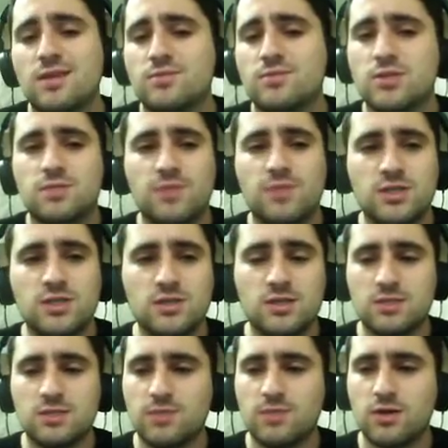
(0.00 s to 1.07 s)
suspicious
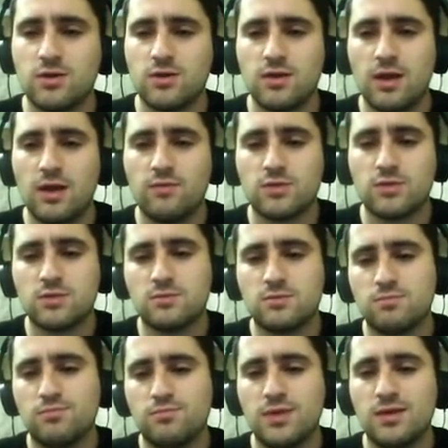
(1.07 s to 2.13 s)
is because I was
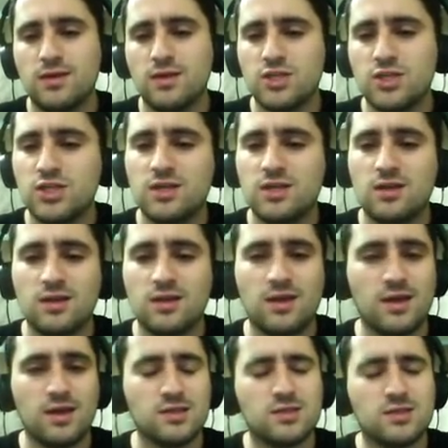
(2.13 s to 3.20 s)
being cheated
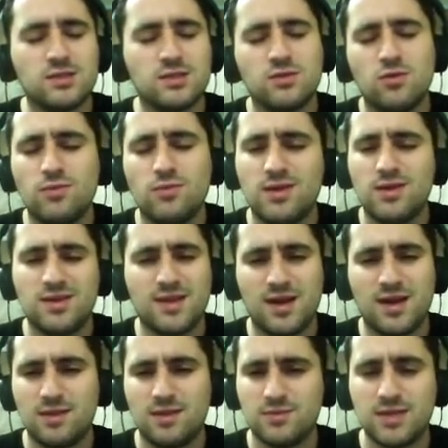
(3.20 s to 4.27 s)
against so many
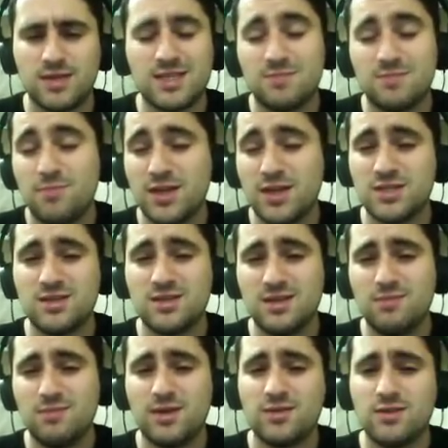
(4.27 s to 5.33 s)
times,
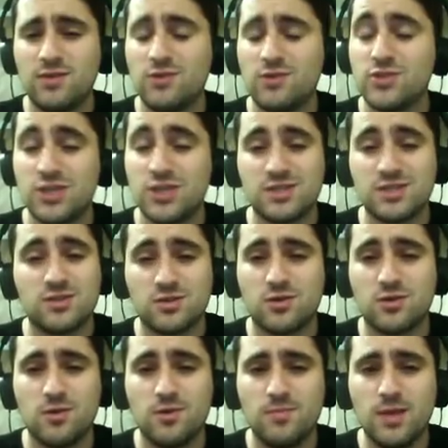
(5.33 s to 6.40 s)
especially, by the way, on
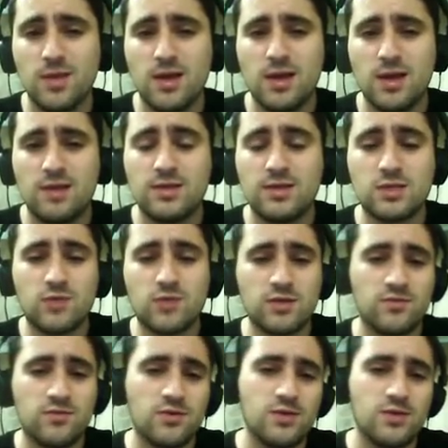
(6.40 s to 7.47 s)
chess.com. This is one
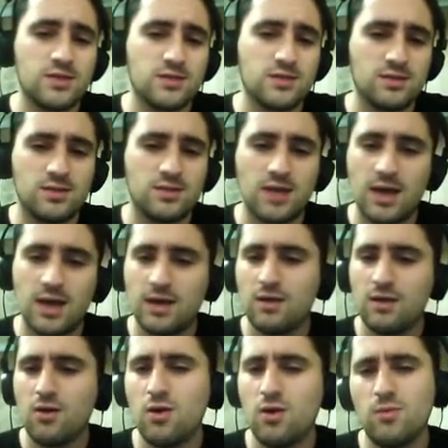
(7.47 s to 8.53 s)
of the reasons
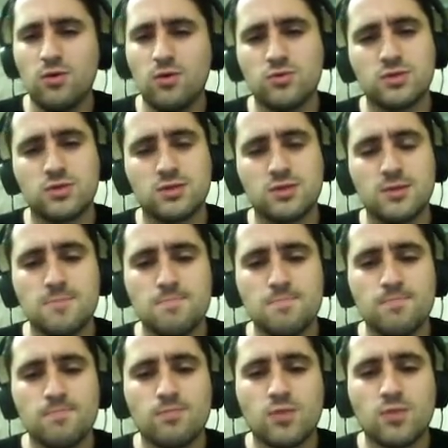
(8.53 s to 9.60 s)
I almost
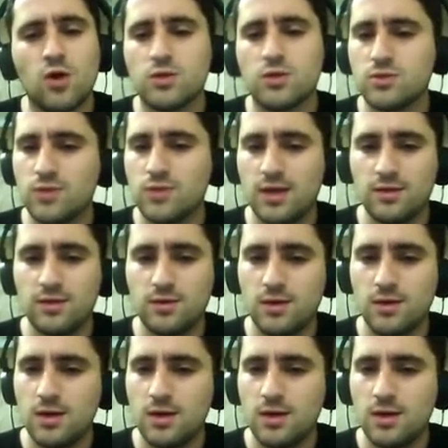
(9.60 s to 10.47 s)
altogether